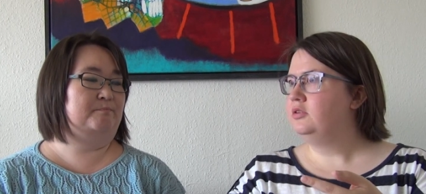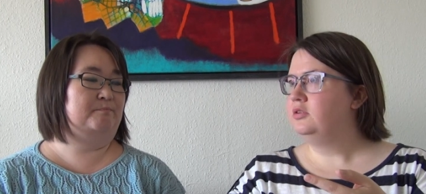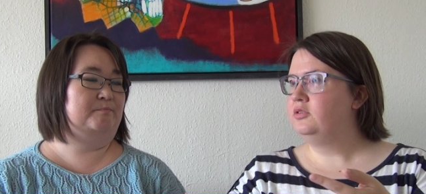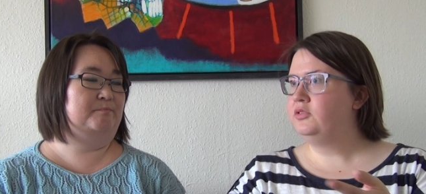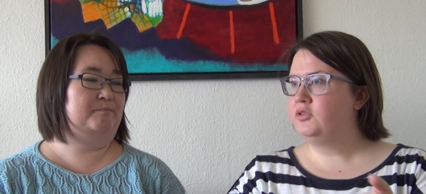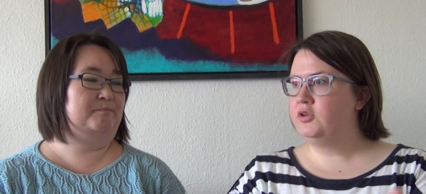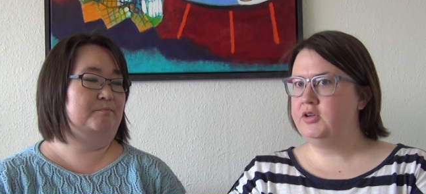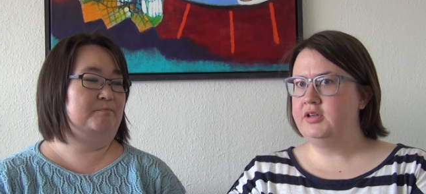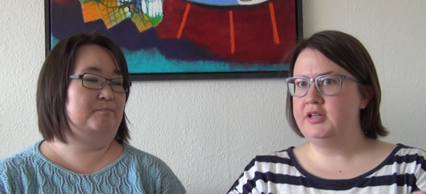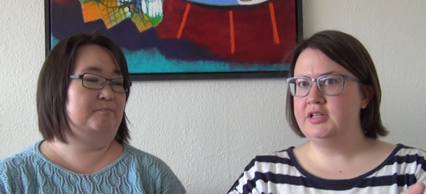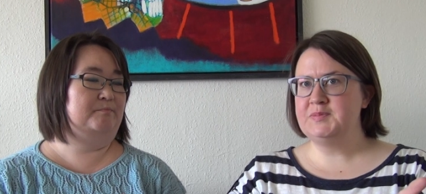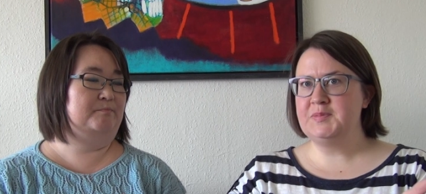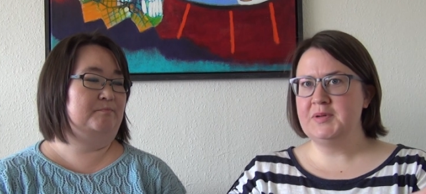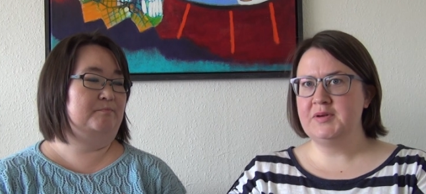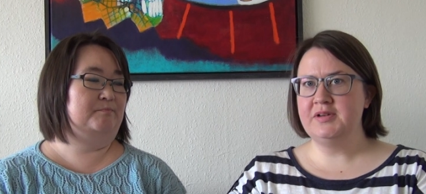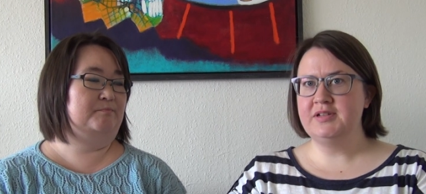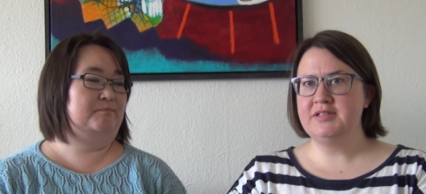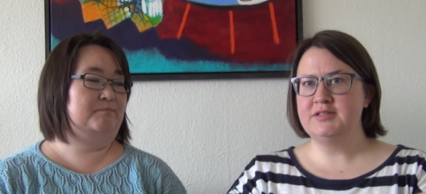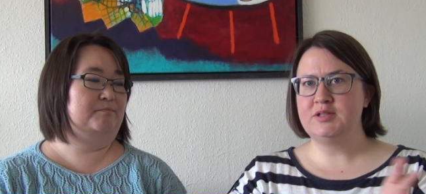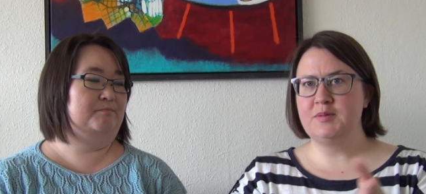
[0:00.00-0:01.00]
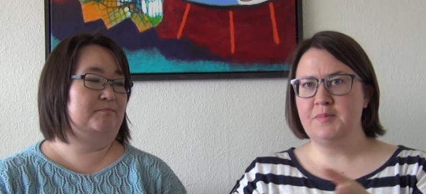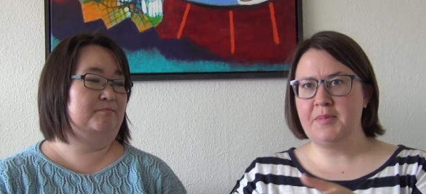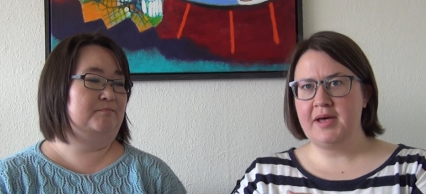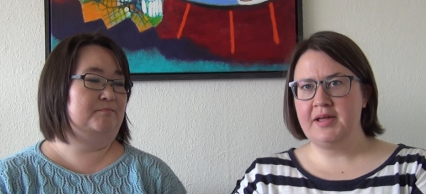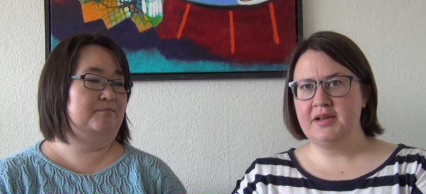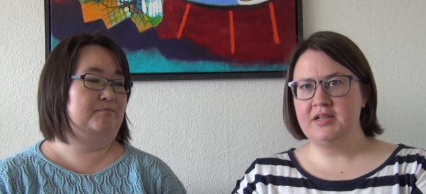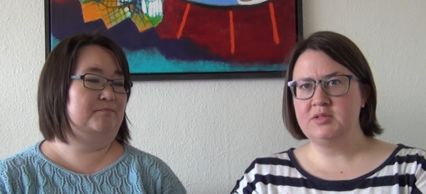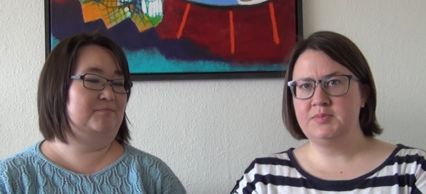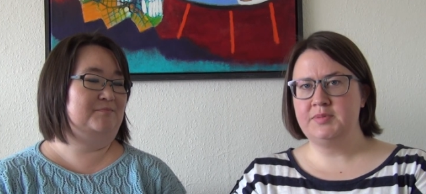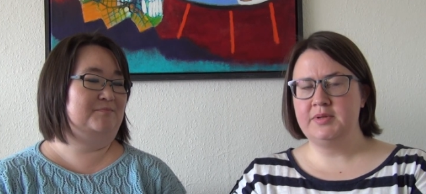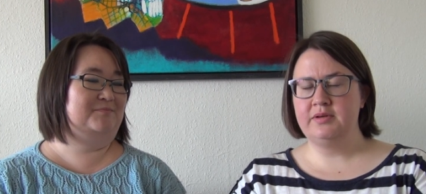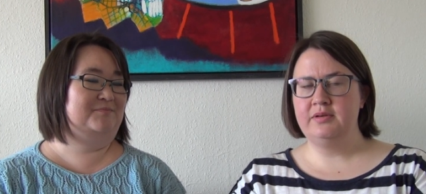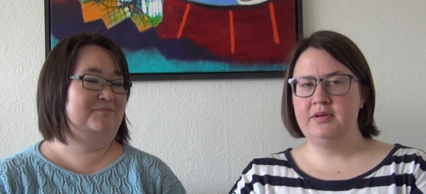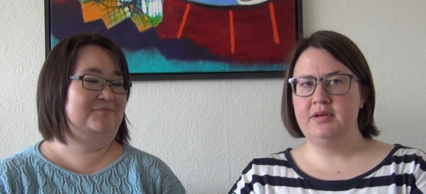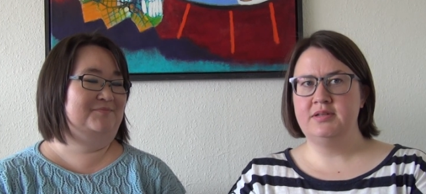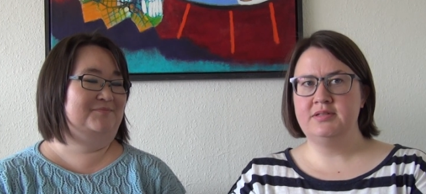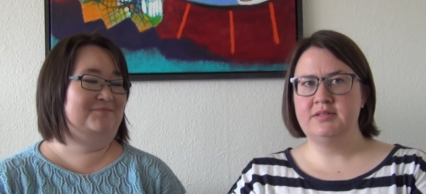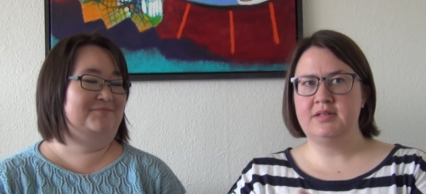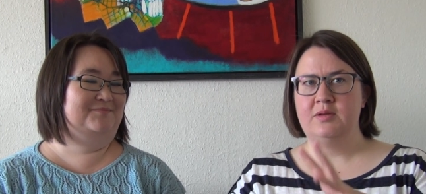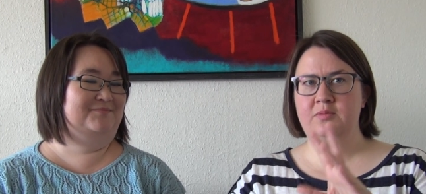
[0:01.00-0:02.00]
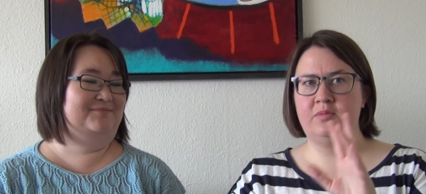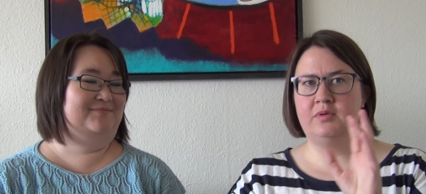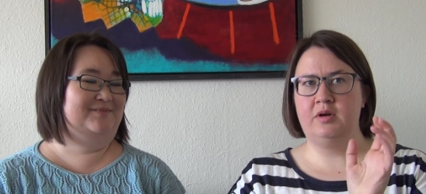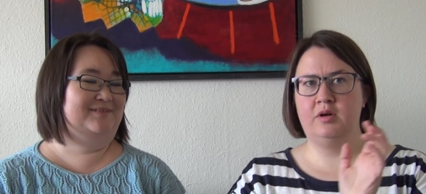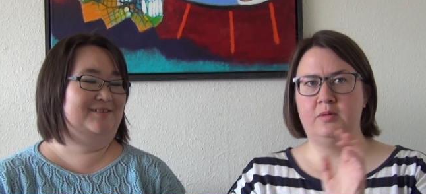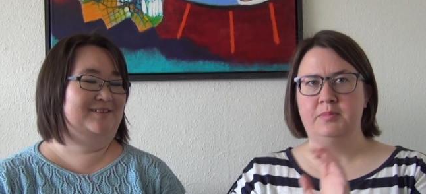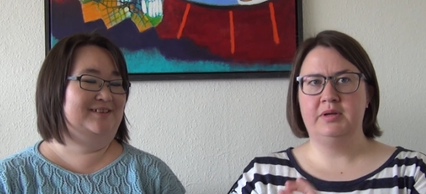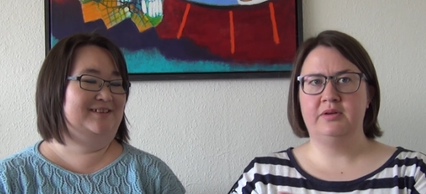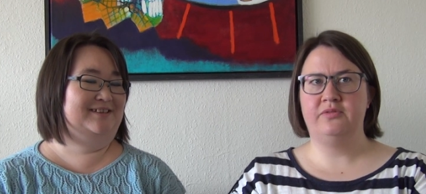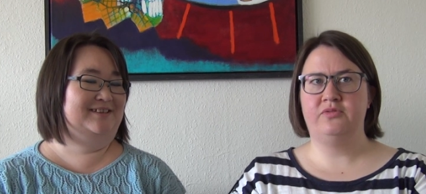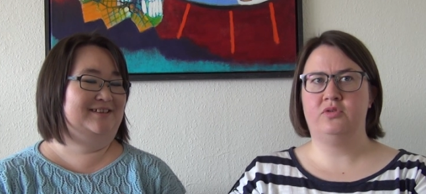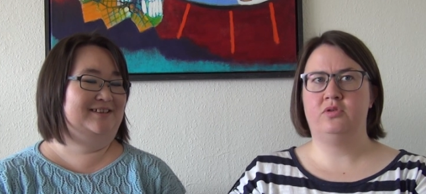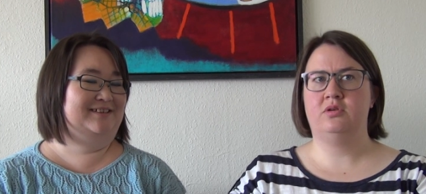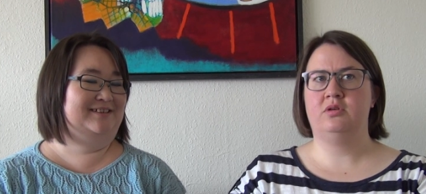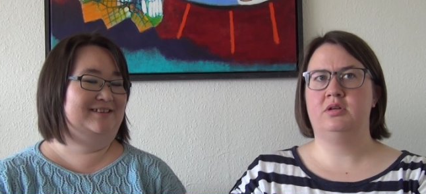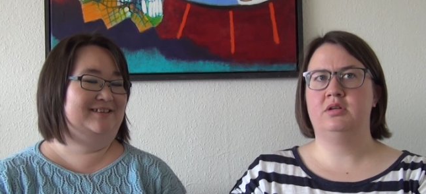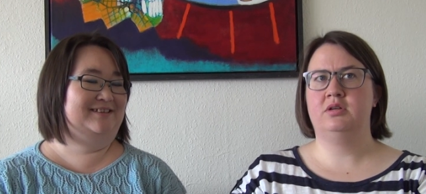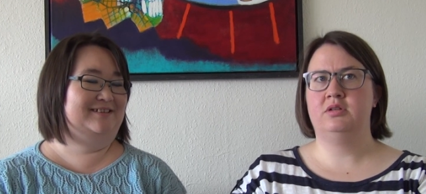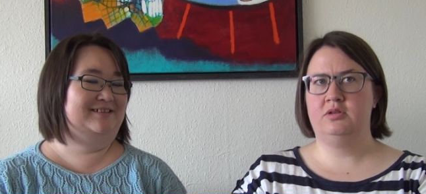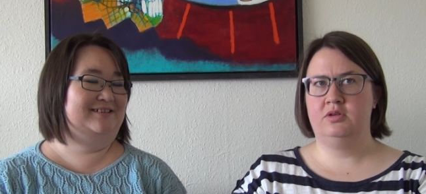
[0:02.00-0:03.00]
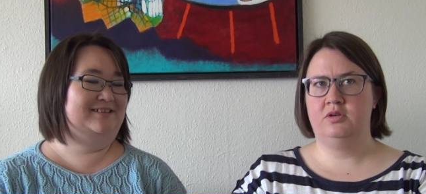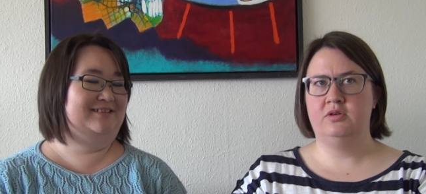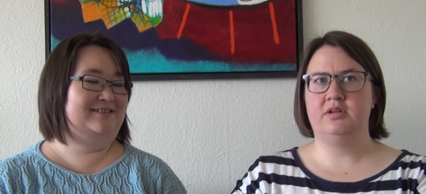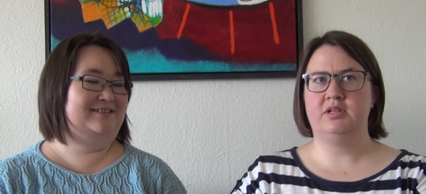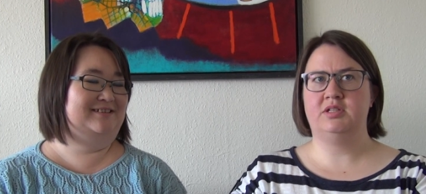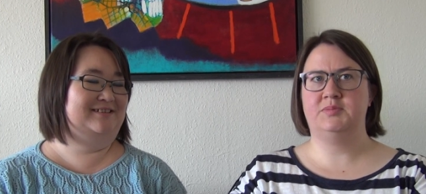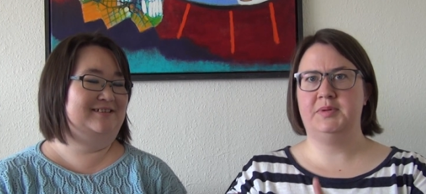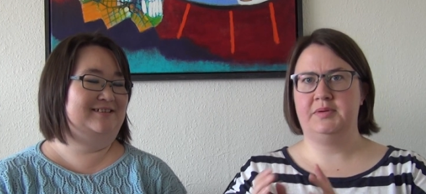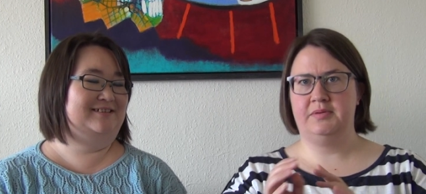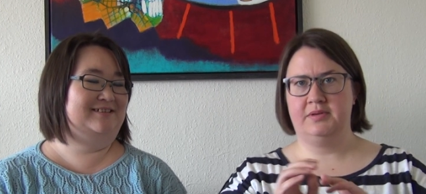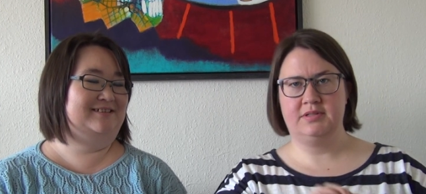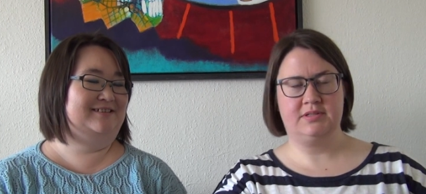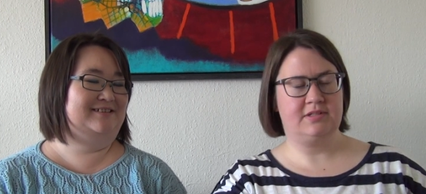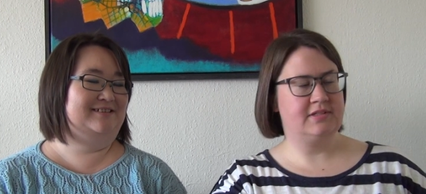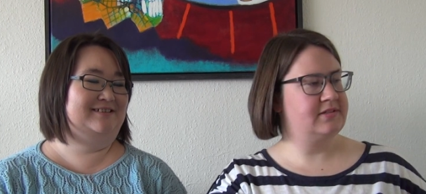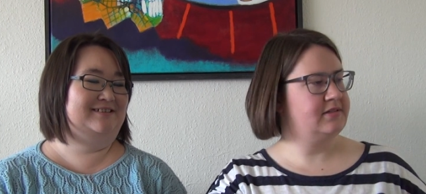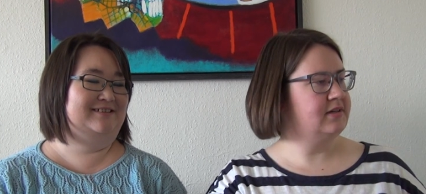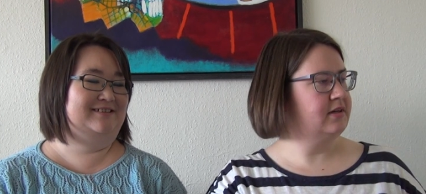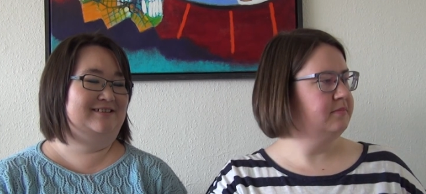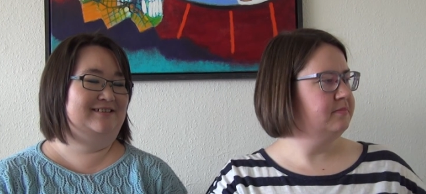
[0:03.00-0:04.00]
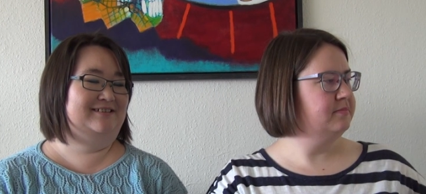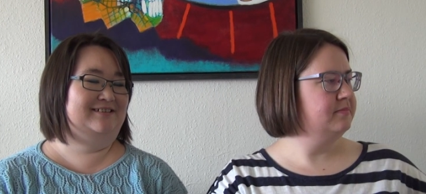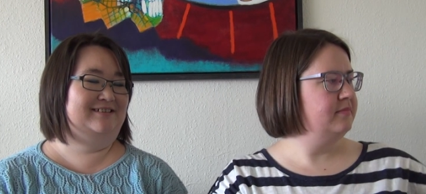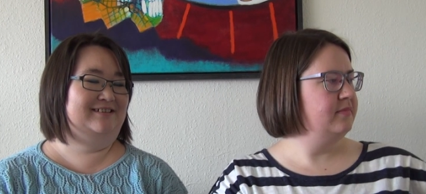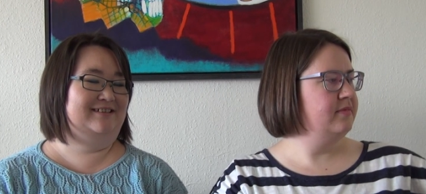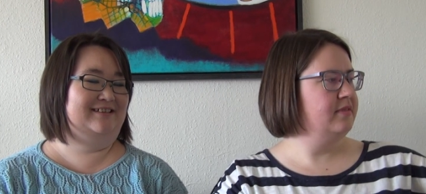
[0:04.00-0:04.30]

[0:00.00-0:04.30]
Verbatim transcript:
Speaker 1: The good experience, the bad experience, and we're hoping for a good experience this time.